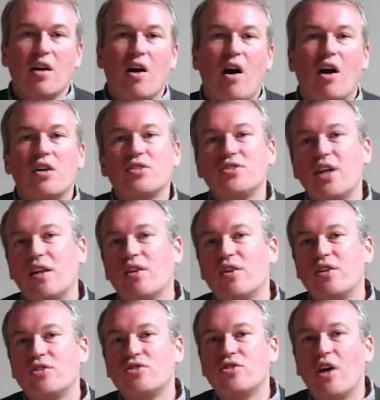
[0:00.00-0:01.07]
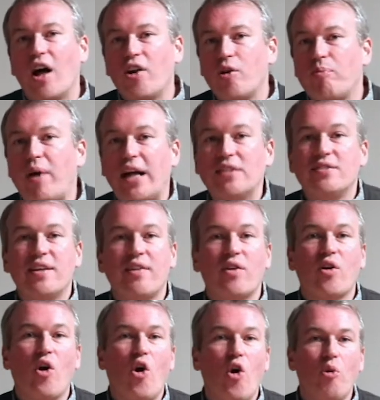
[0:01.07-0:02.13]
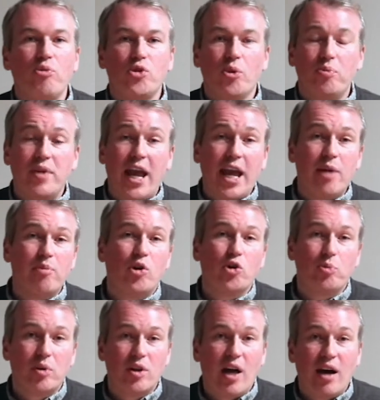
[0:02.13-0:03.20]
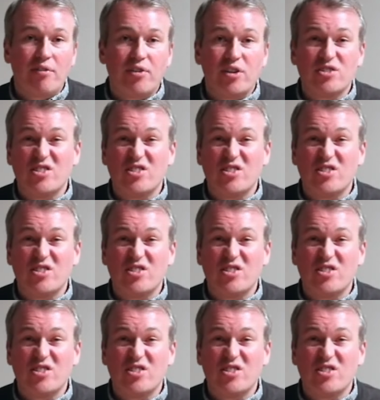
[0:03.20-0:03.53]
Are sellers underpricing their home to obtain multiple offers?